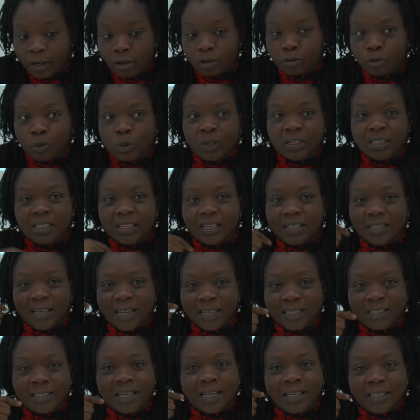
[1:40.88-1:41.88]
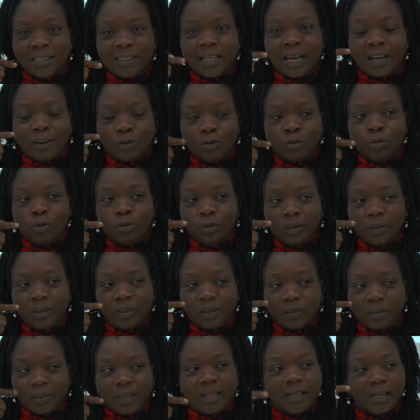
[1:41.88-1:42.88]
So in a sense, I do
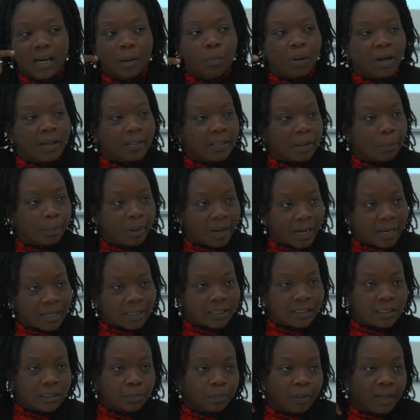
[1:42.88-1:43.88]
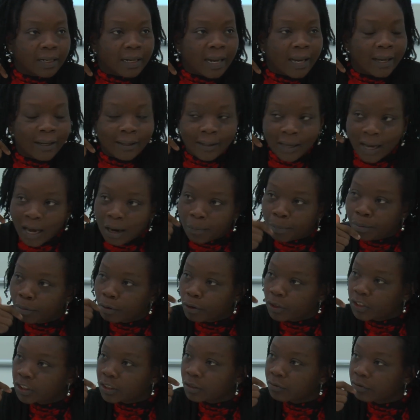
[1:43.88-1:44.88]
think about the past, but I
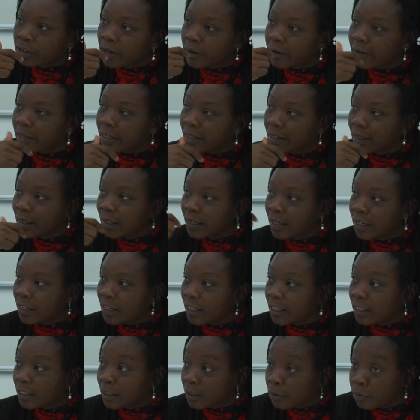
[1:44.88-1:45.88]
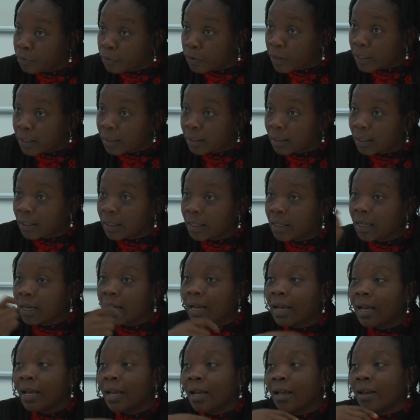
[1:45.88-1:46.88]
approach it very differently.
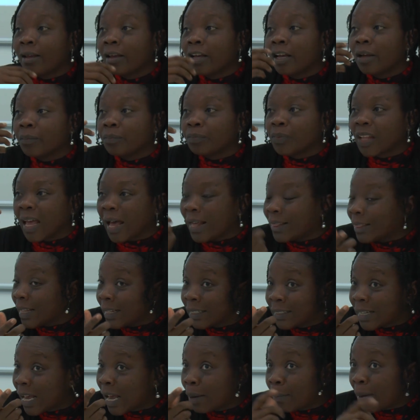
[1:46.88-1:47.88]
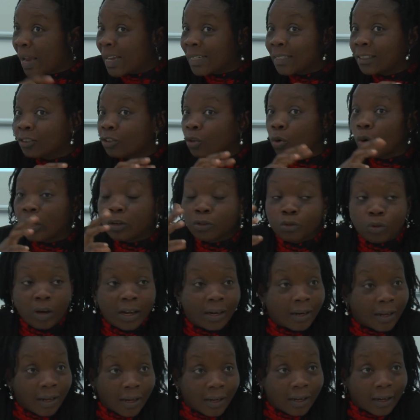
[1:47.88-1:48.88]
At the time, I didn't go into
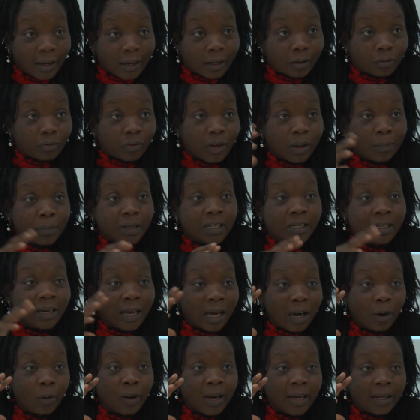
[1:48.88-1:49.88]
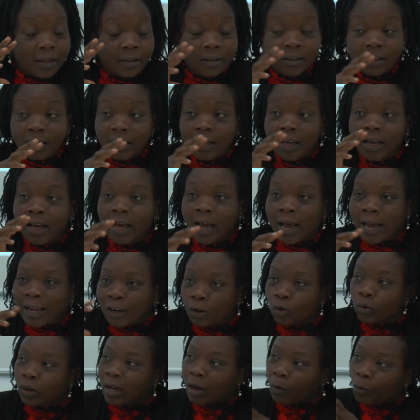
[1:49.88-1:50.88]
an archive. I mean, now I
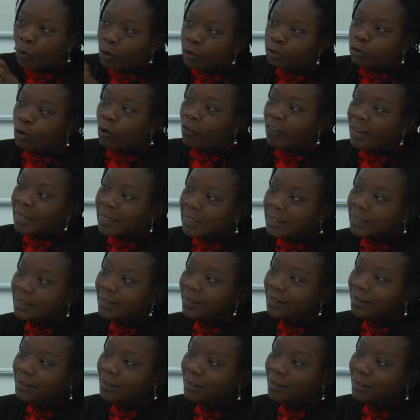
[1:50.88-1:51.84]
look at what's already